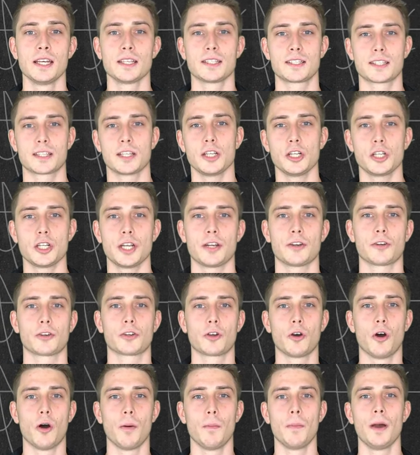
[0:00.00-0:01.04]

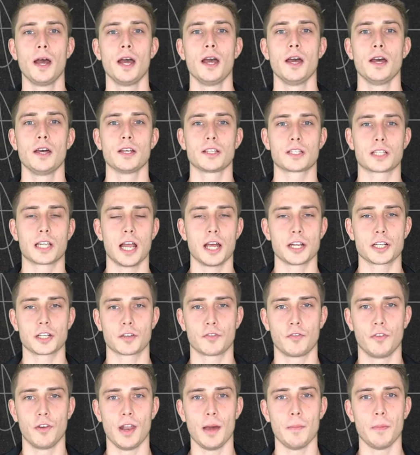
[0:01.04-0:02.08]
skillshare.com
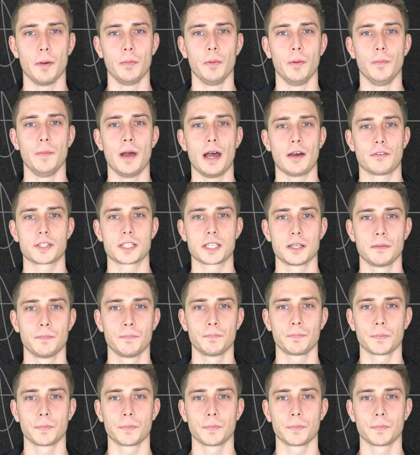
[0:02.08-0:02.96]
slash flammable maths